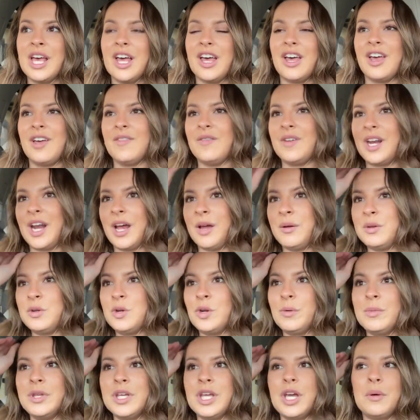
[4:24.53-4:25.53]
Um, and I would
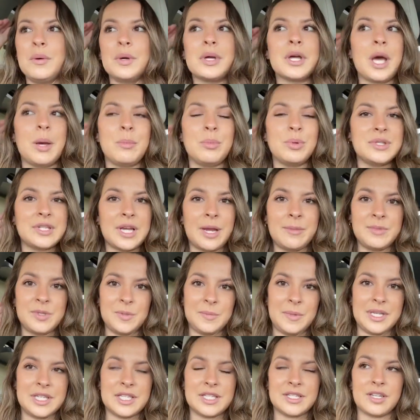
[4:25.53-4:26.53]
normally go a couple times a
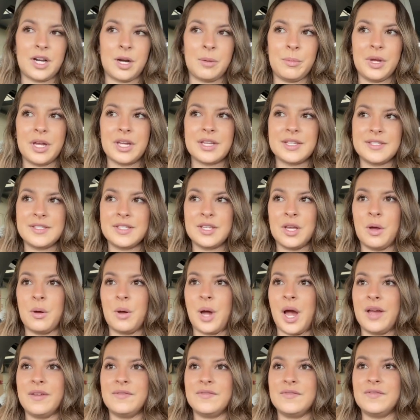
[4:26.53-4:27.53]
week to Starbucks. So
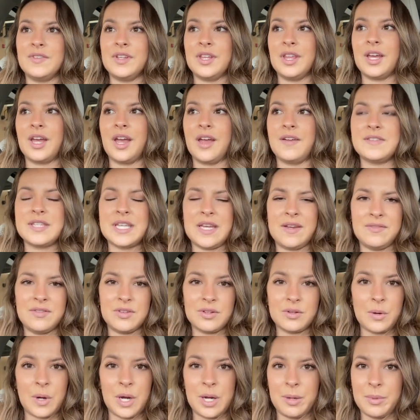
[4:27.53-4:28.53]
I feel like I've saved
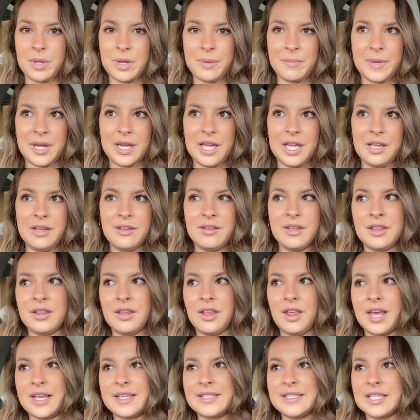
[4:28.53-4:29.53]
quite a bit of money in
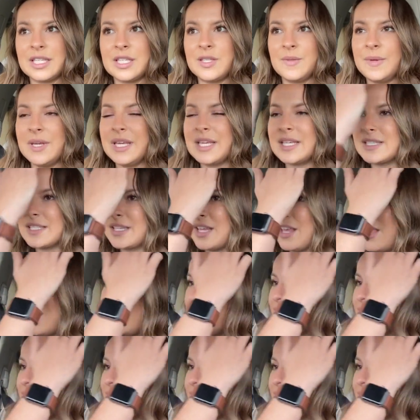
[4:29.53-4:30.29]
the last six weeks.